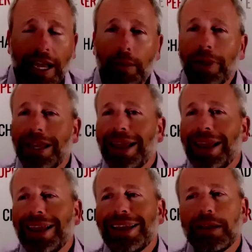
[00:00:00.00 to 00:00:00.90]

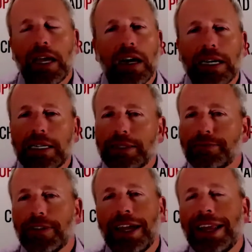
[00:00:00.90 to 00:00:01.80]
NBA,
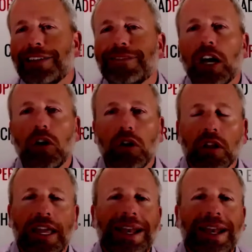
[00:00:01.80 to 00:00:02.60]
NFL,